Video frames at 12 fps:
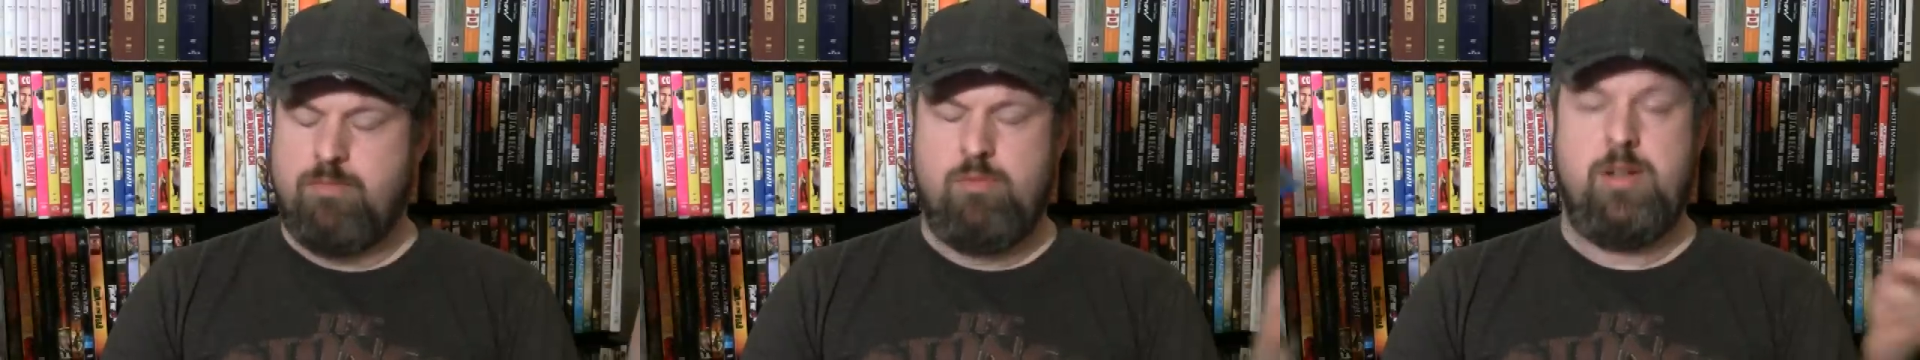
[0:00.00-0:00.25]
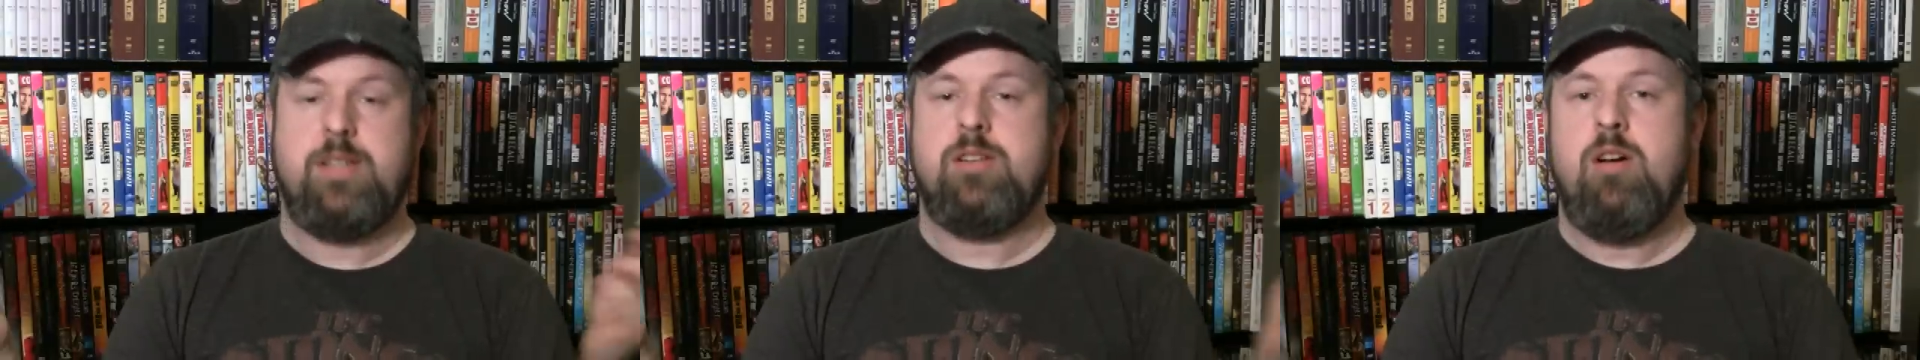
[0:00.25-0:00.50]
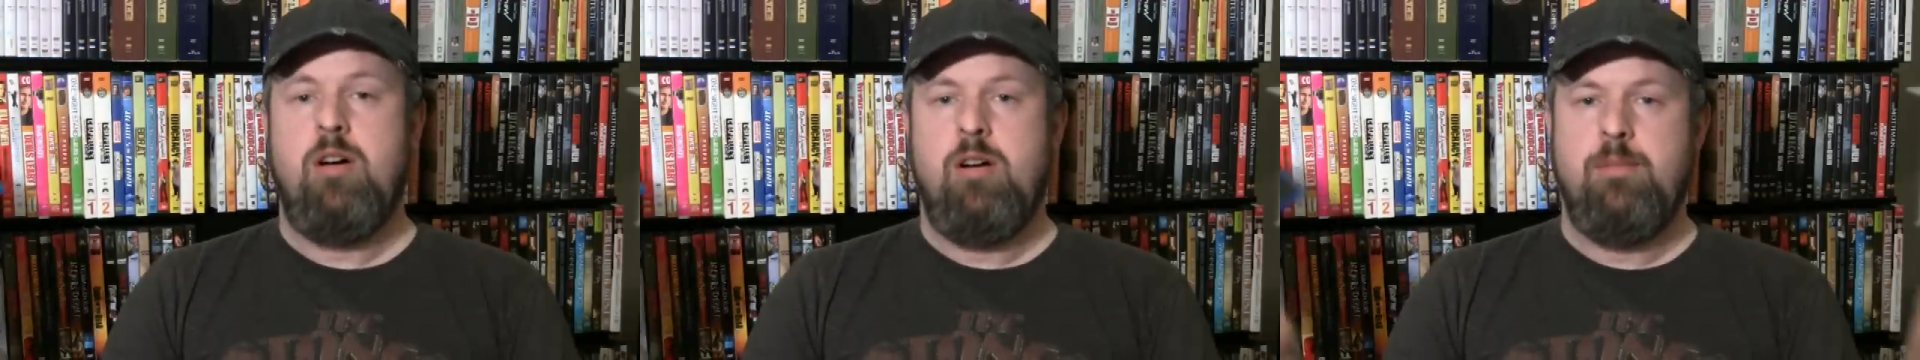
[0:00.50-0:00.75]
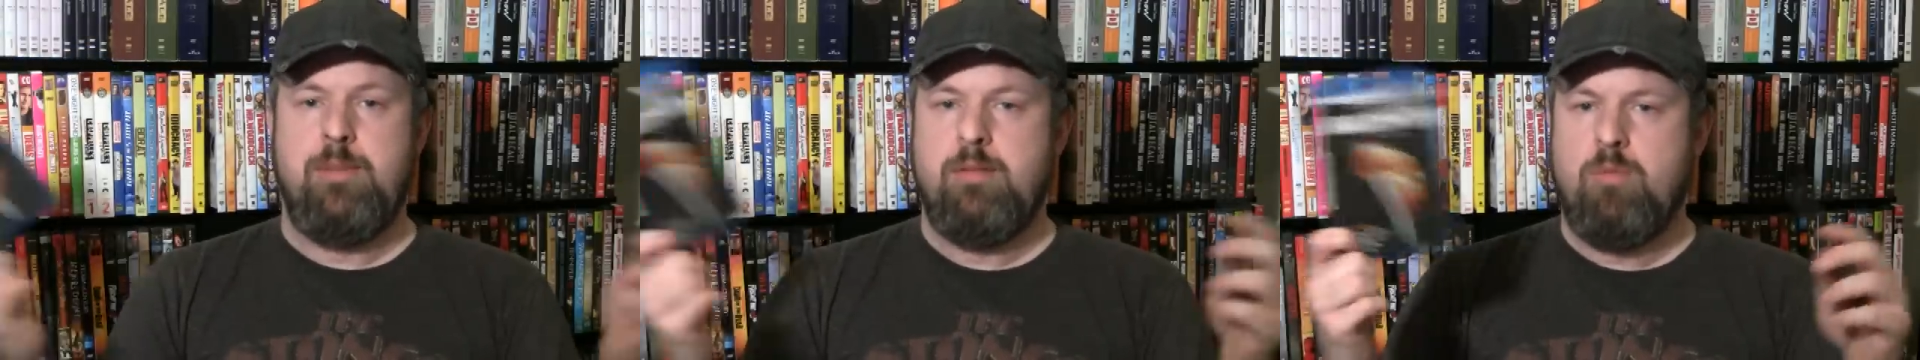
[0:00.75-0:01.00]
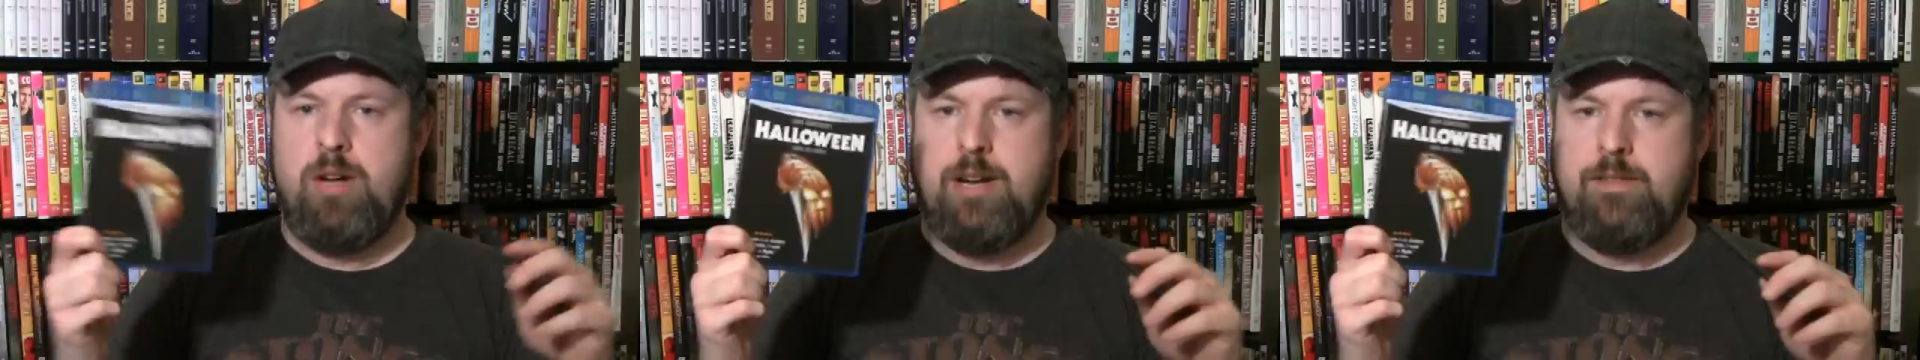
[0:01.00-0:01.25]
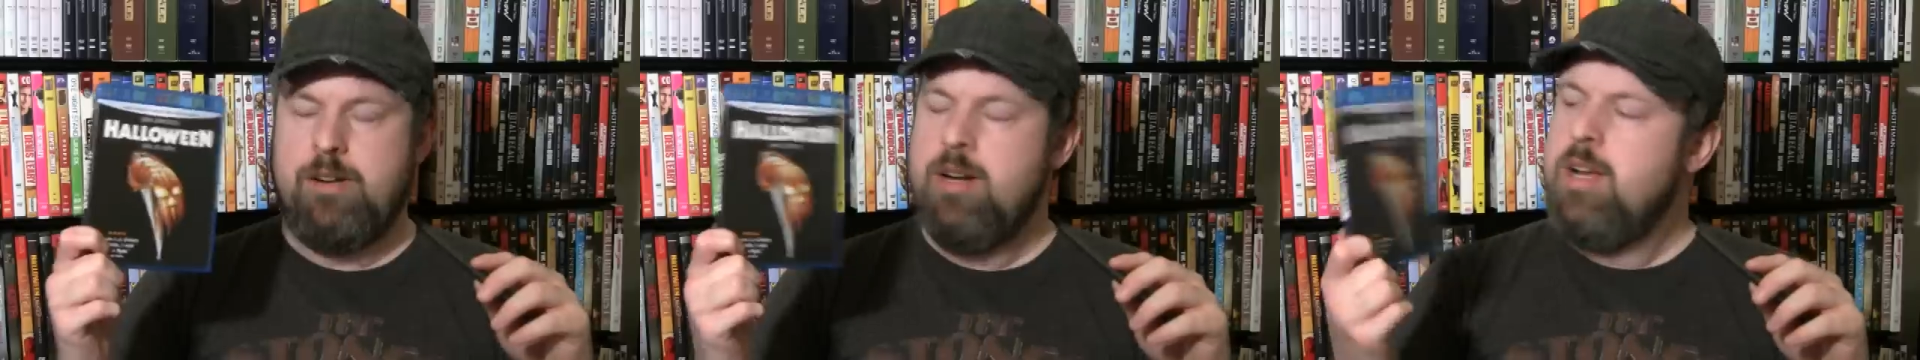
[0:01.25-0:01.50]
what it's called, but
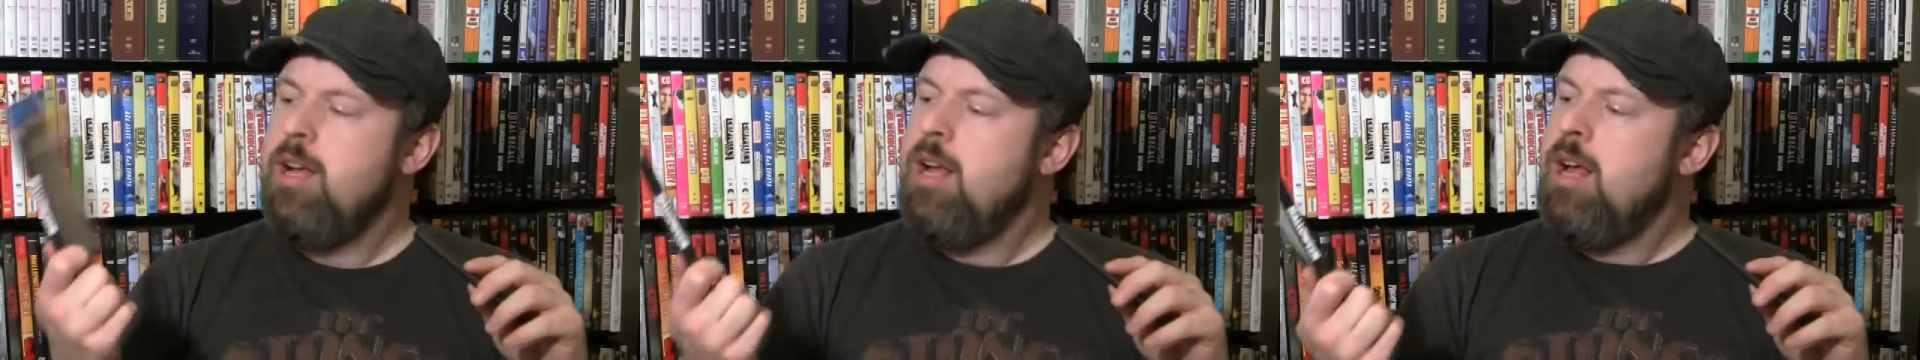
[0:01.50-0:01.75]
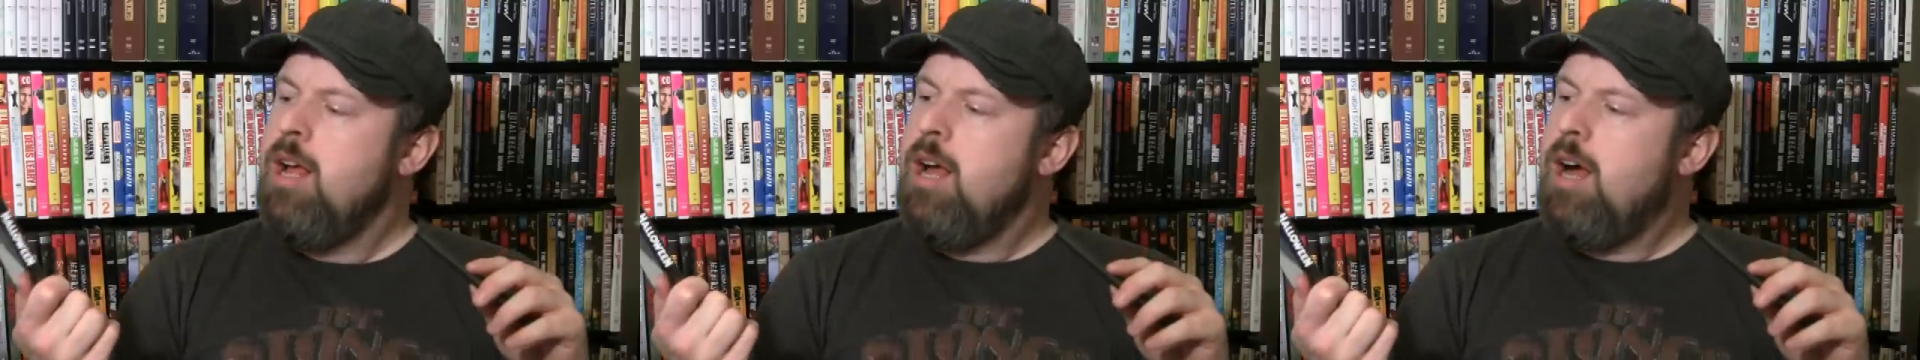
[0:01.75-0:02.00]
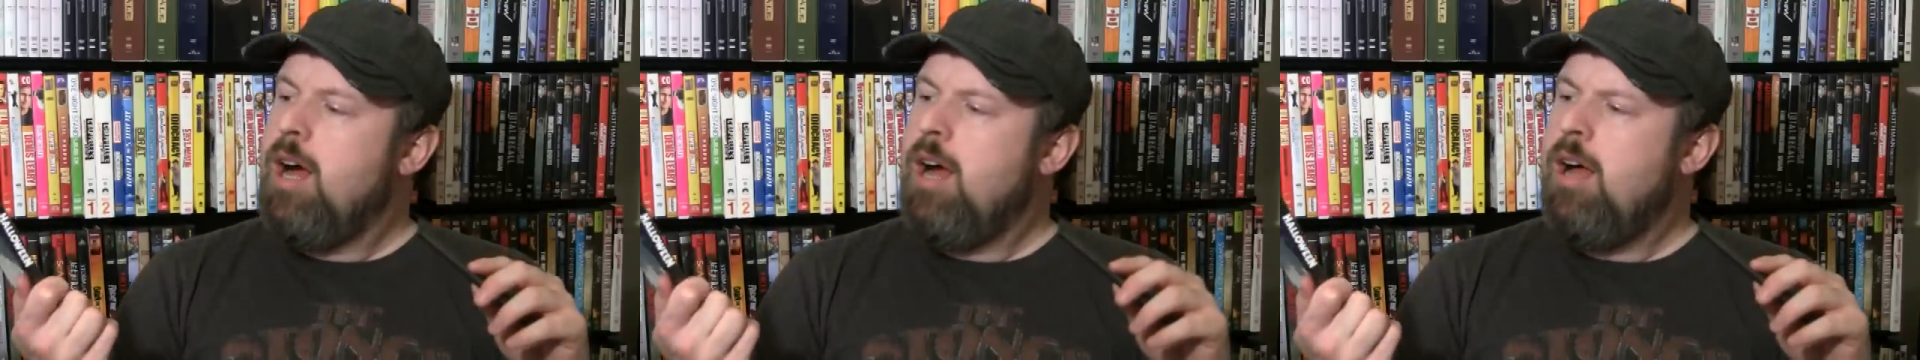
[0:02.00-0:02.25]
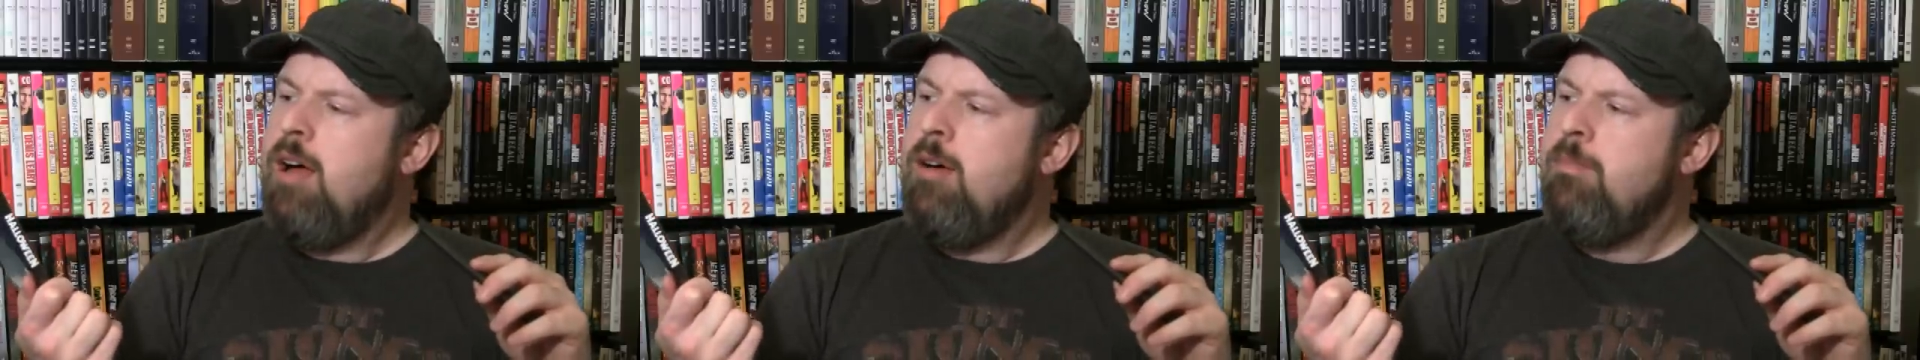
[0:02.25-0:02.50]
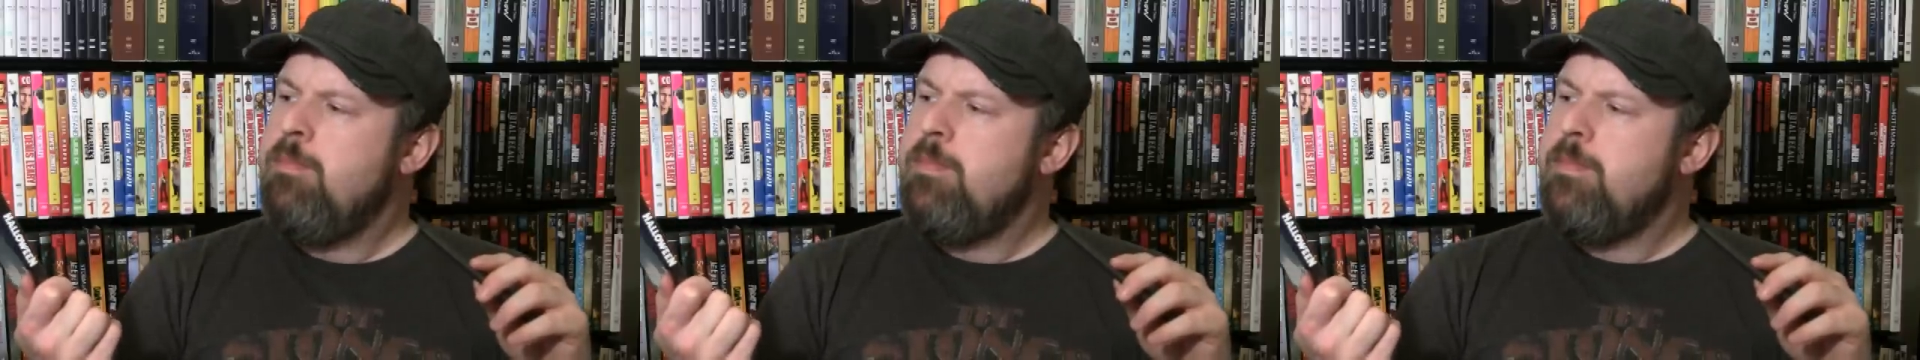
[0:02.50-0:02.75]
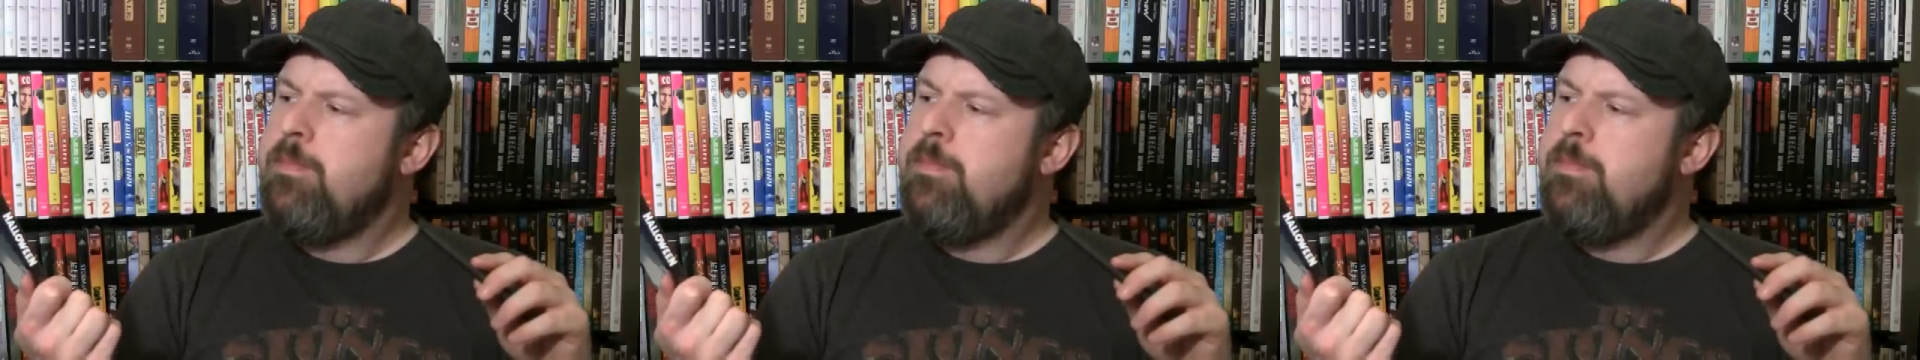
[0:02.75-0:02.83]
whatever. Dean